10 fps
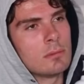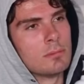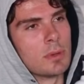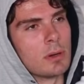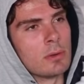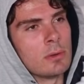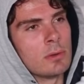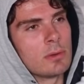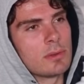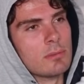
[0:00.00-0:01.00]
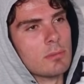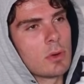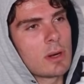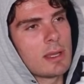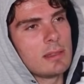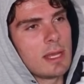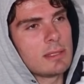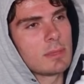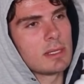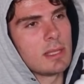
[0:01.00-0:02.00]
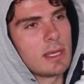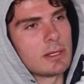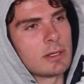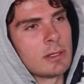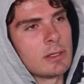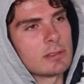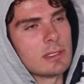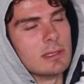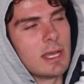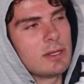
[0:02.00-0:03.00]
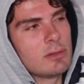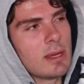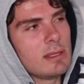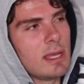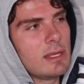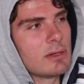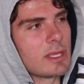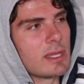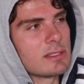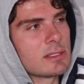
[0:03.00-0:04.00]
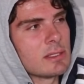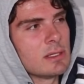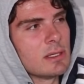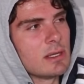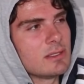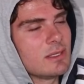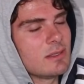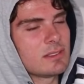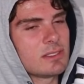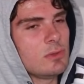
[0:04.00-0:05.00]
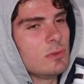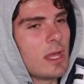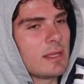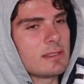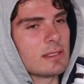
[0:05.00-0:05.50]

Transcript: Bro, the more I light my lighter gets. Until it's too light to